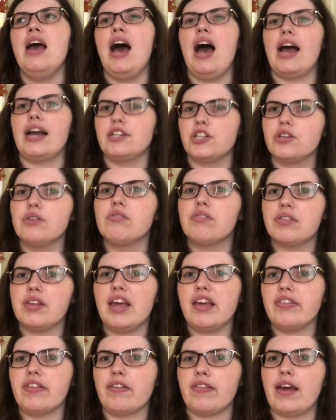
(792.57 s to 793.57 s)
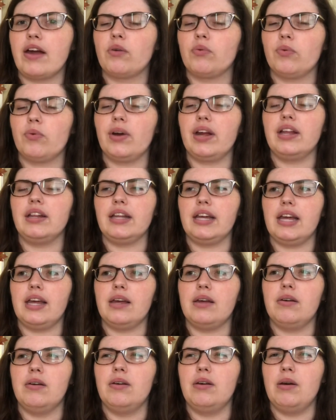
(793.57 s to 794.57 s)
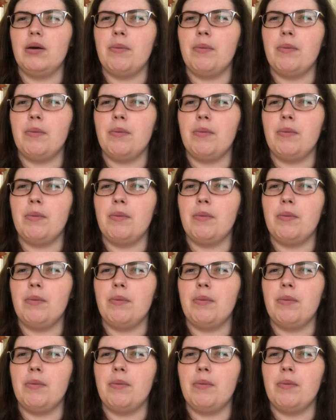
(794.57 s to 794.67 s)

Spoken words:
I do think that that really